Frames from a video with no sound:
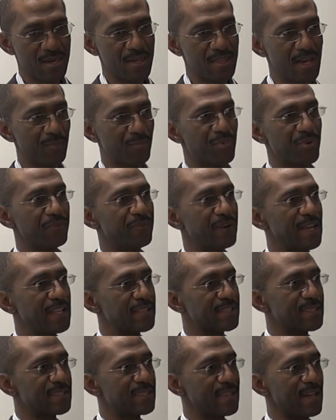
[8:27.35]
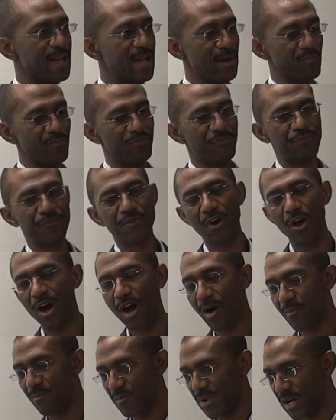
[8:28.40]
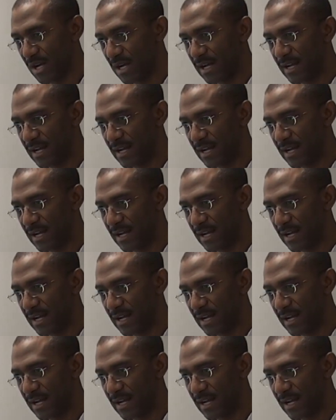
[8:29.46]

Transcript: that prevents them from